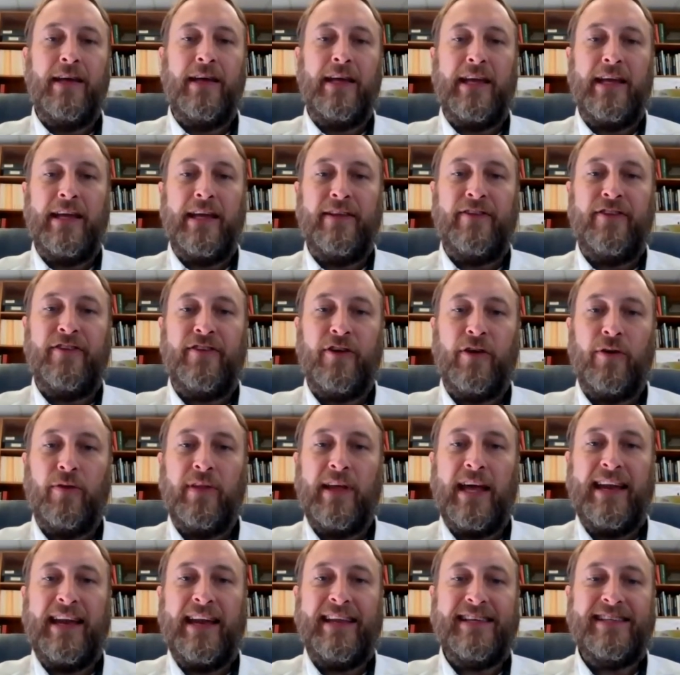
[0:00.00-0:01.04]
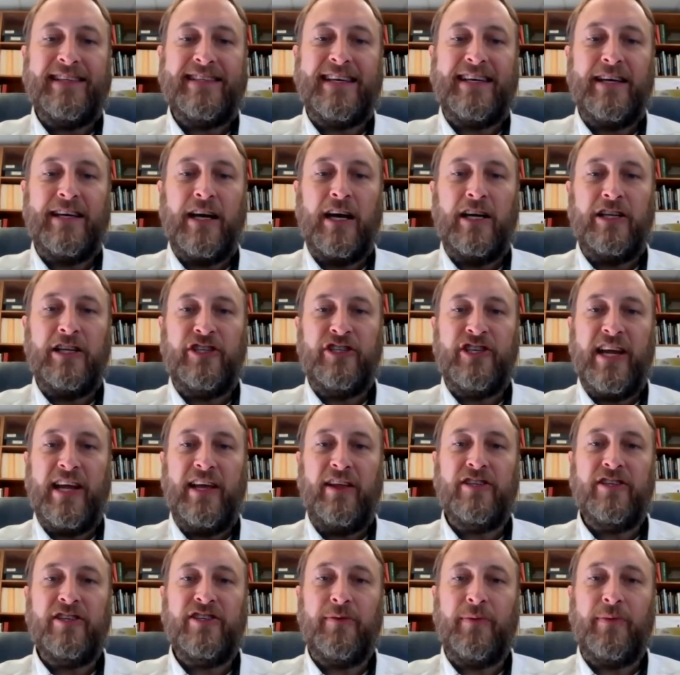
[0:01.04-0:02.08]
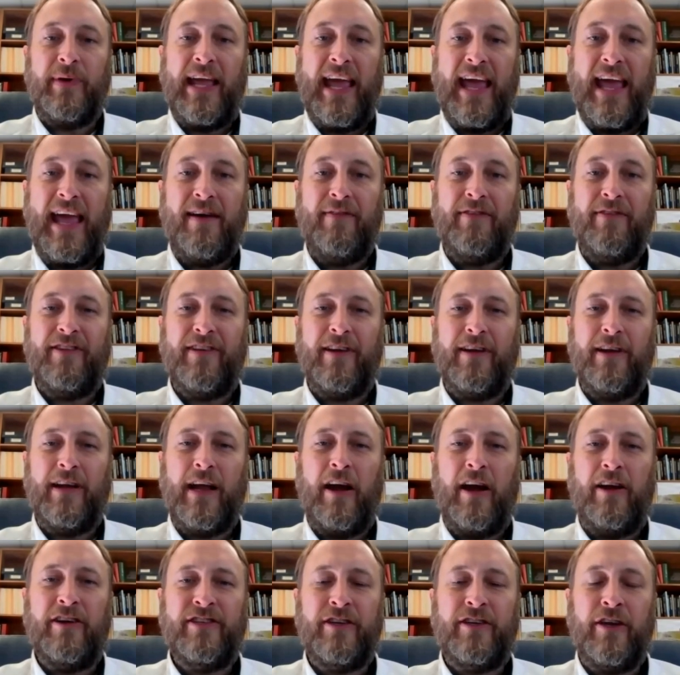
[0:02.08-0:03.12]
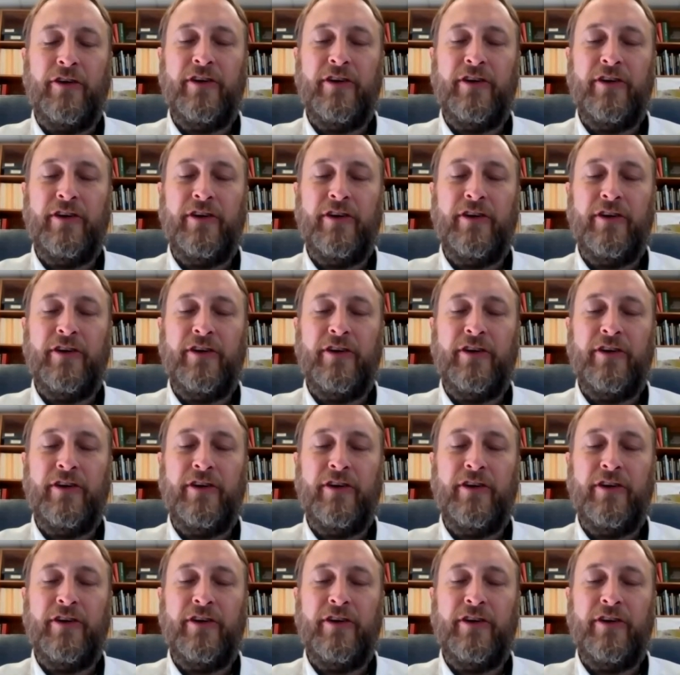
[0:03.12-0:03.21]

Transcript: And so that is a, a challenge that we have is that our